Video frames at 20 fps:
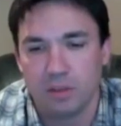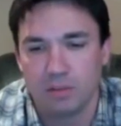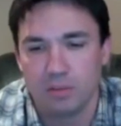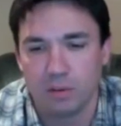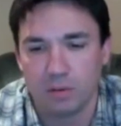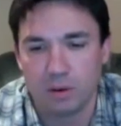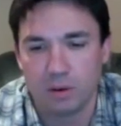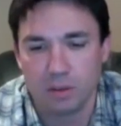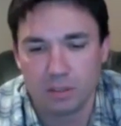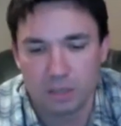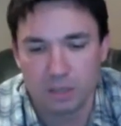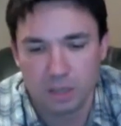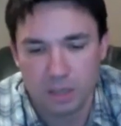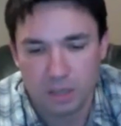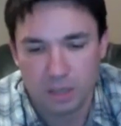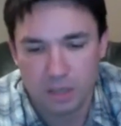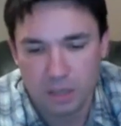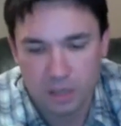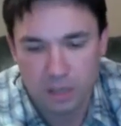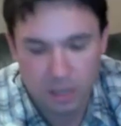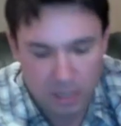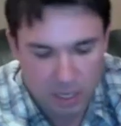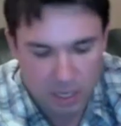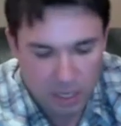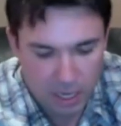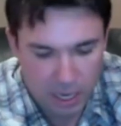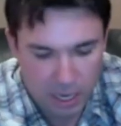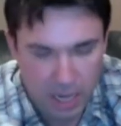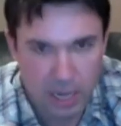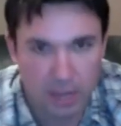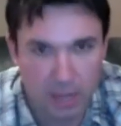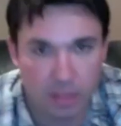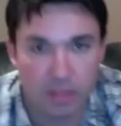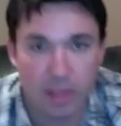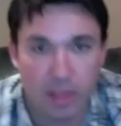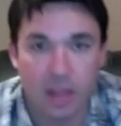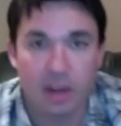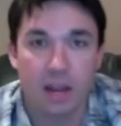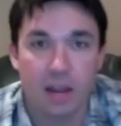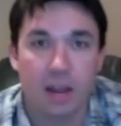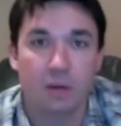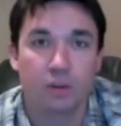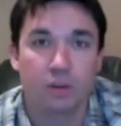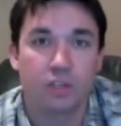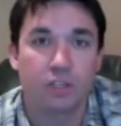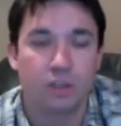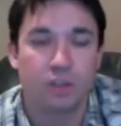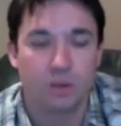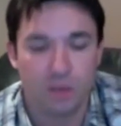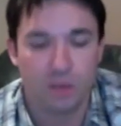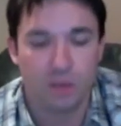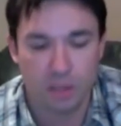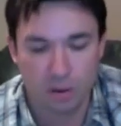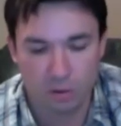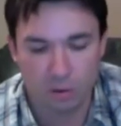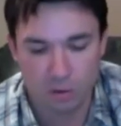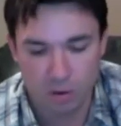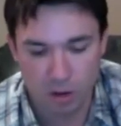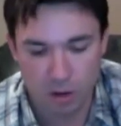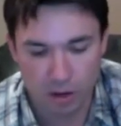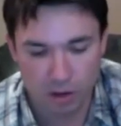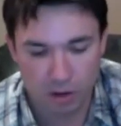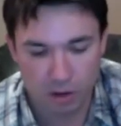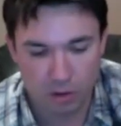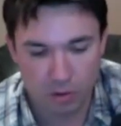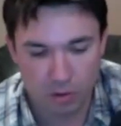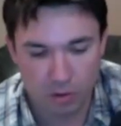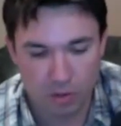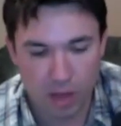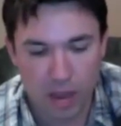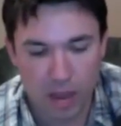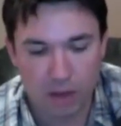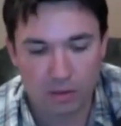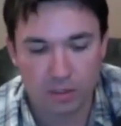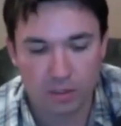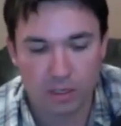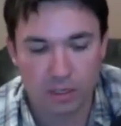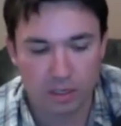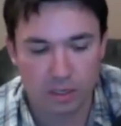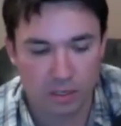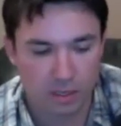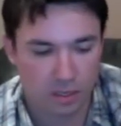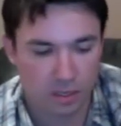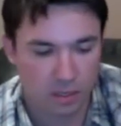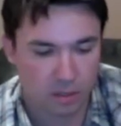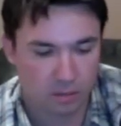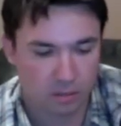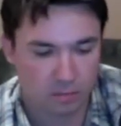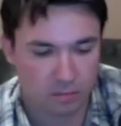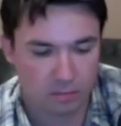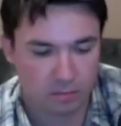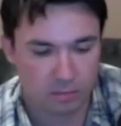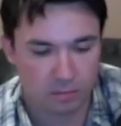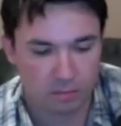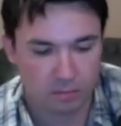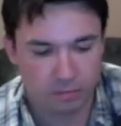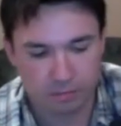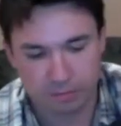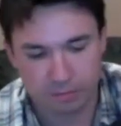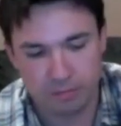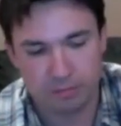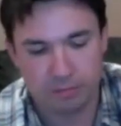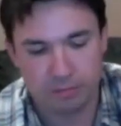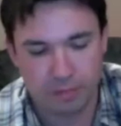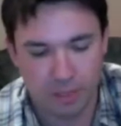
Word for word: it was. And then I will show you a 2000 mm,